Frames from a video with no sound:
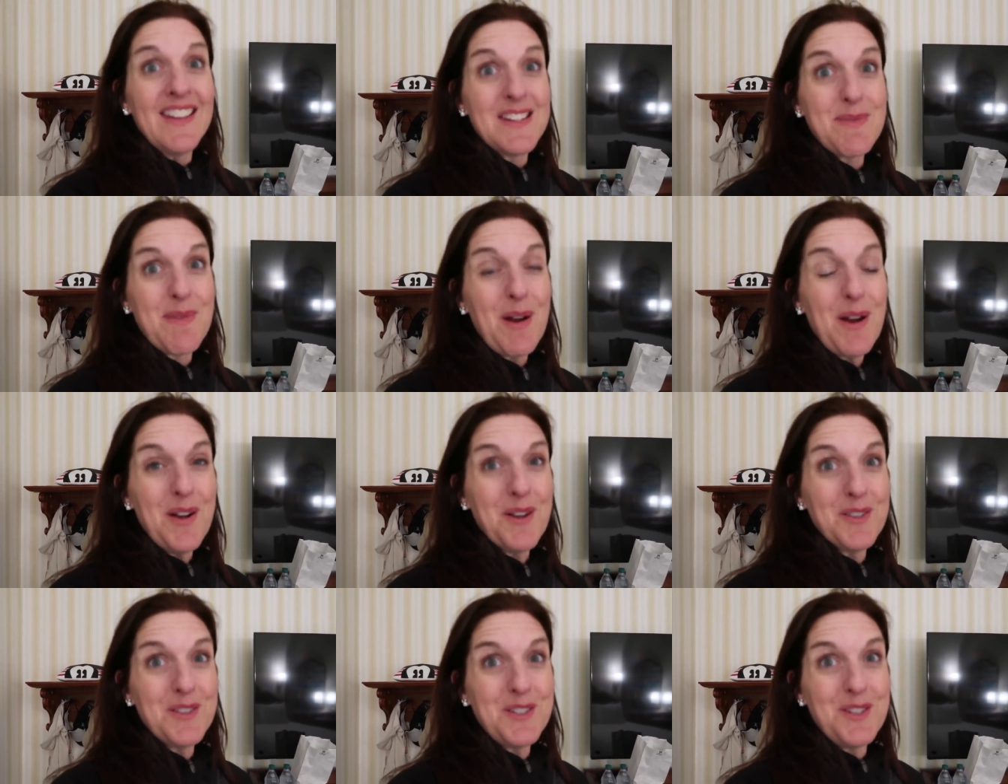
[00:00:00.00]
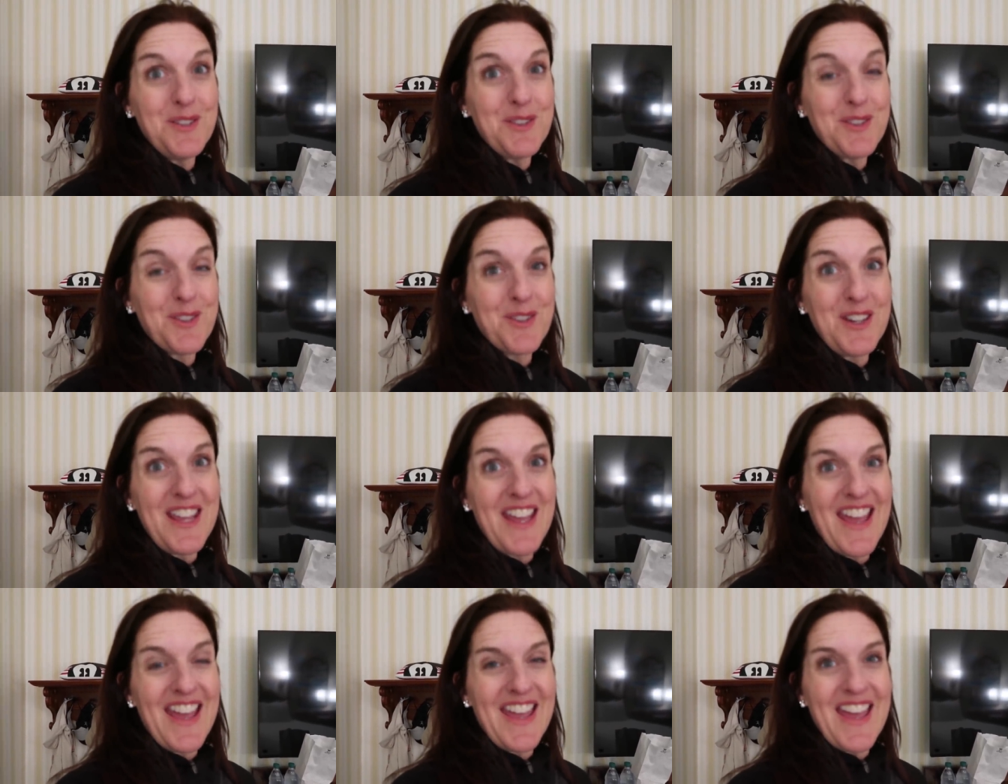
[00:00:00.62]
tomorrow,
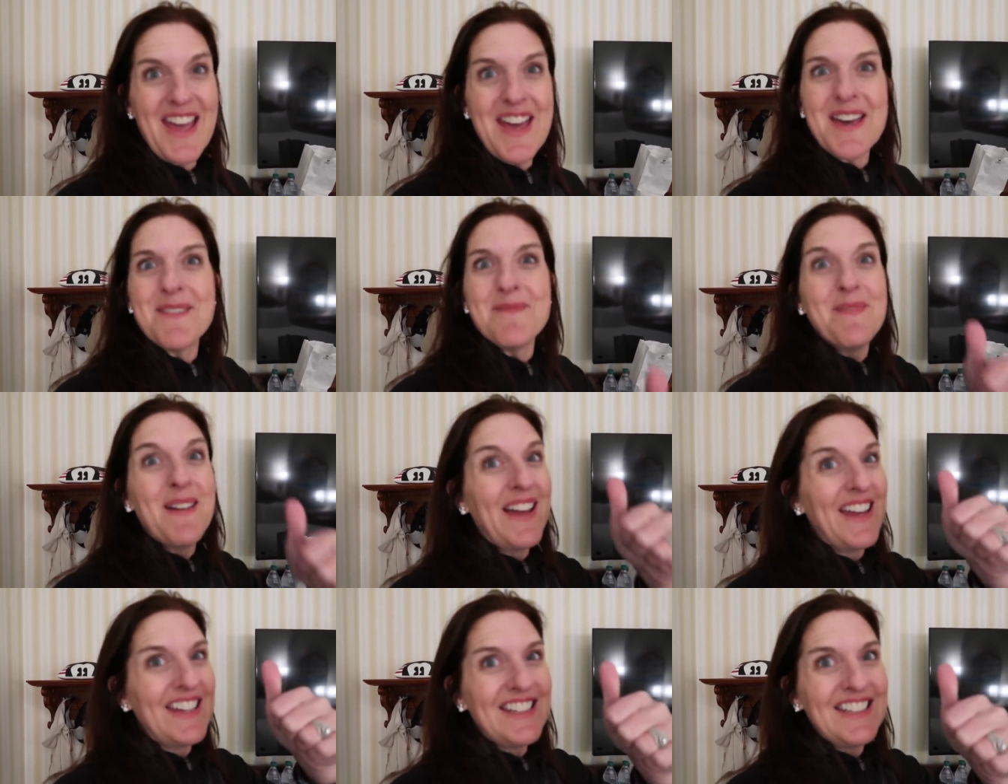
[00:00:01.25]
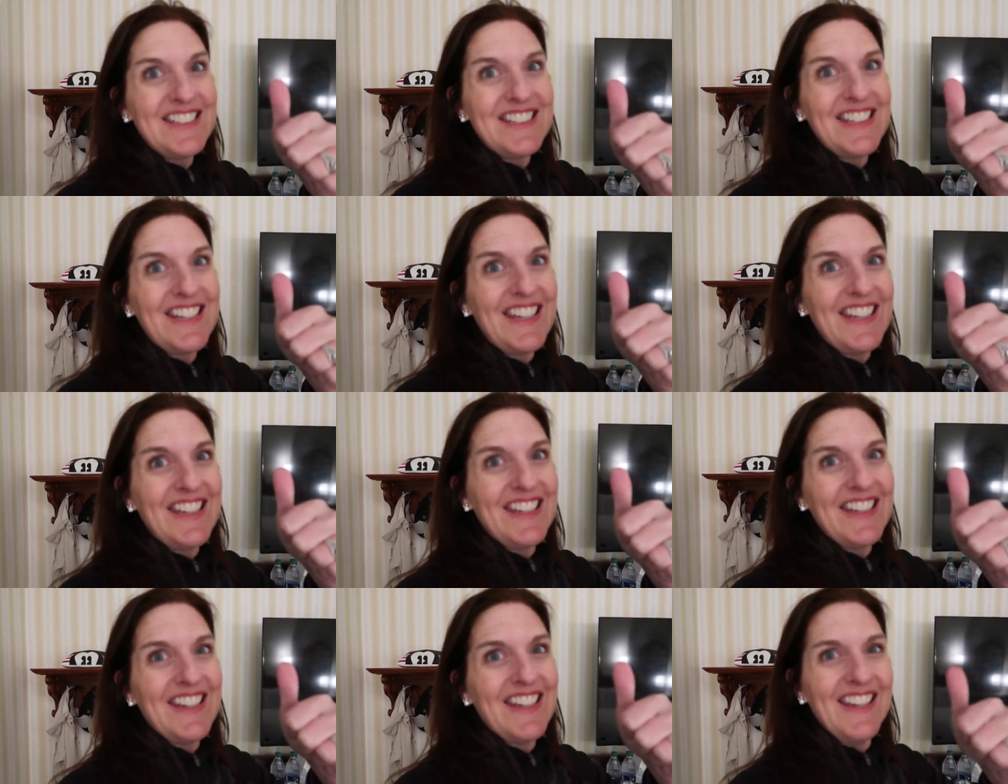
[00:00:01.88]
2:30 a.m.,
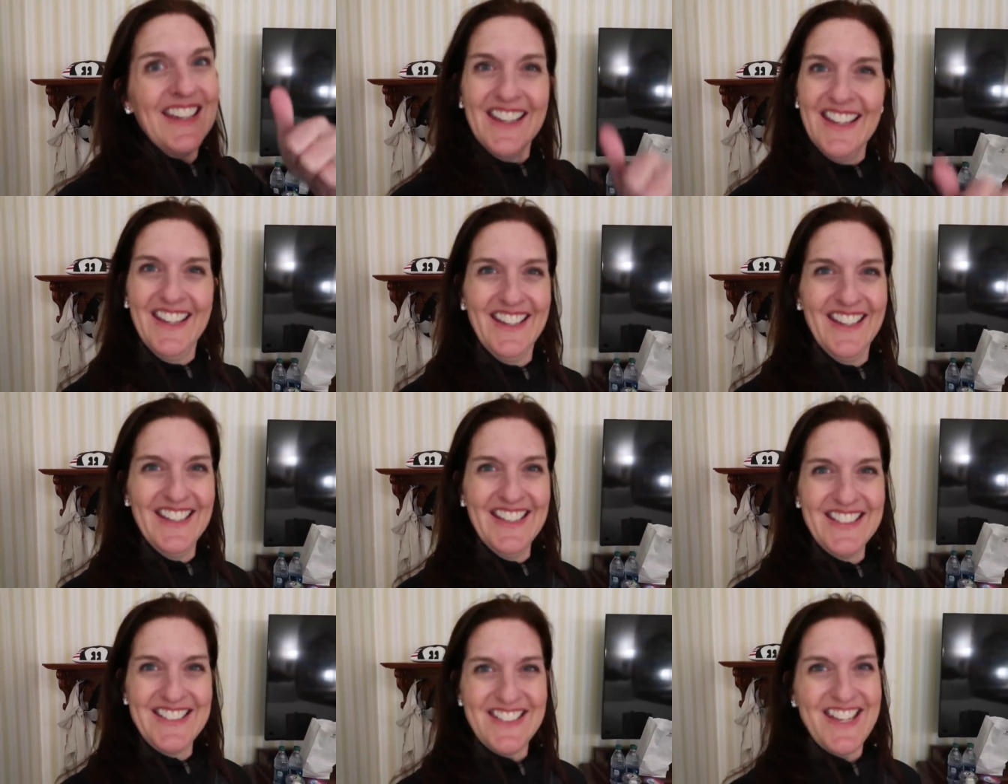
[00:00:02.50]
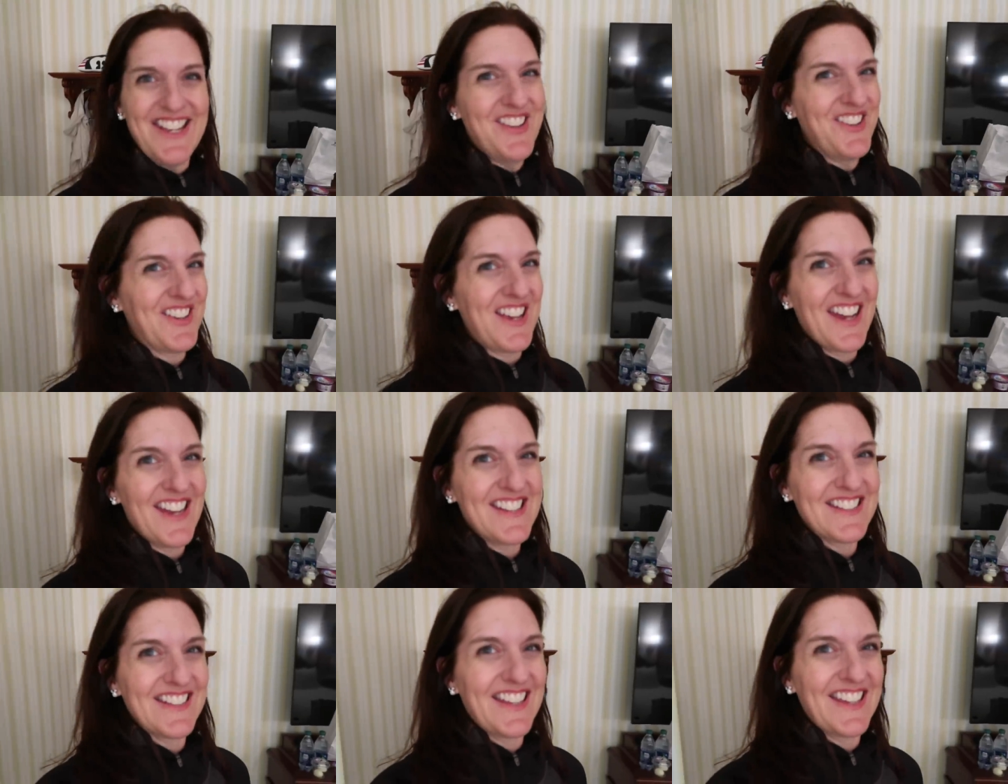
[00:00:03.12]
ding. See you
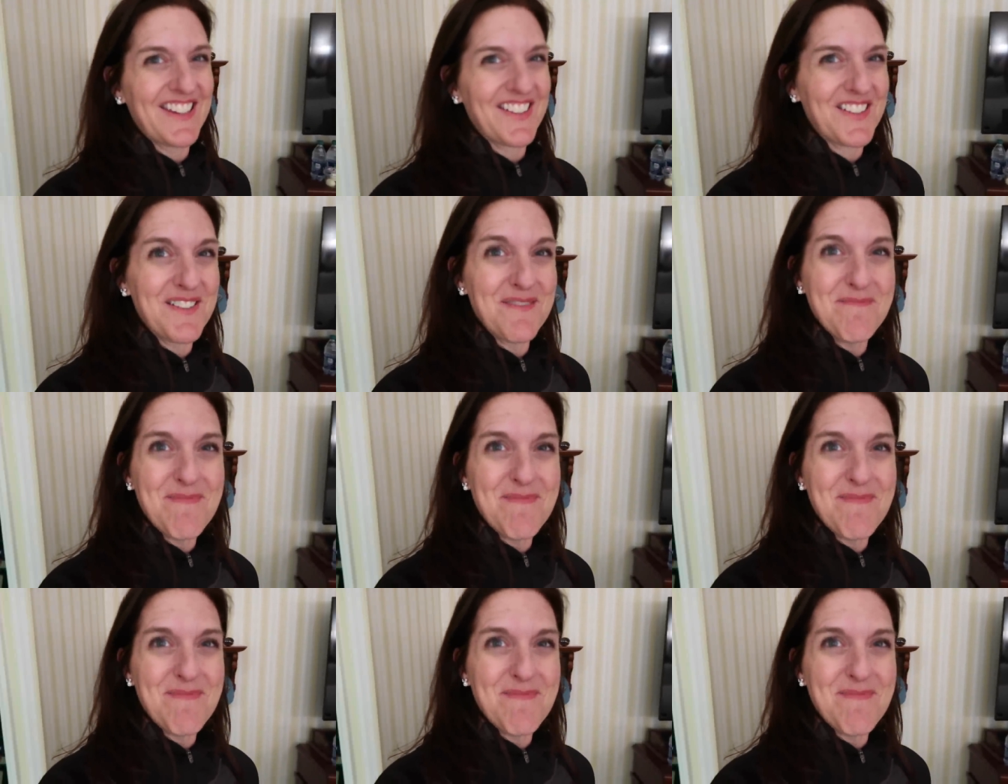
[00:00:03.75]
guys later.